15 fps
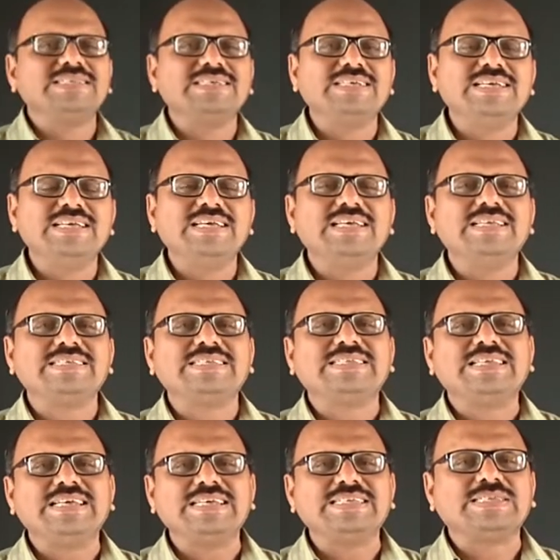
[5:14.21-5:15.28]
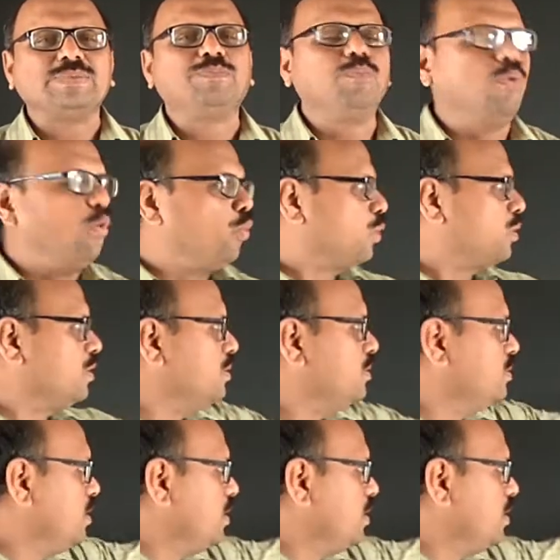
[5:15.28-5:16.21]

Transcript: is this book?